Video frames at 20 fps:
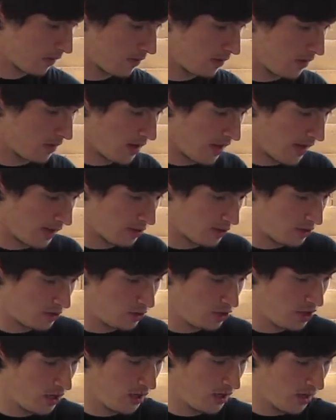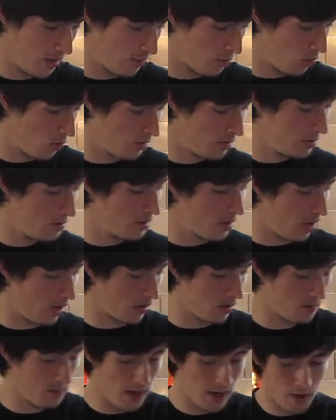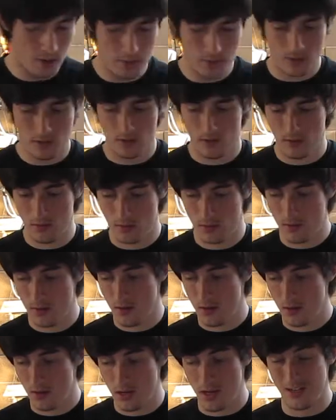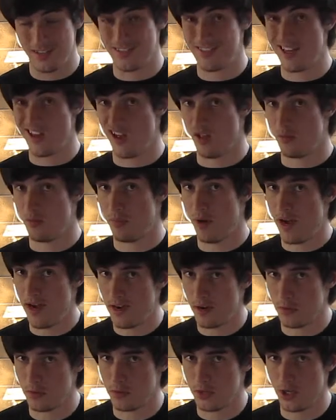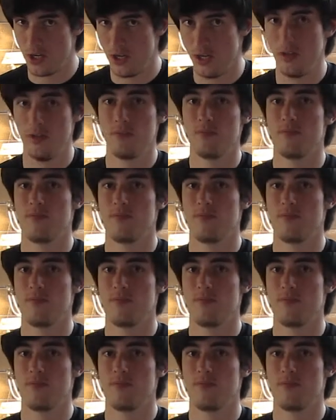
the next gene I'm going to talk about is the albino gene,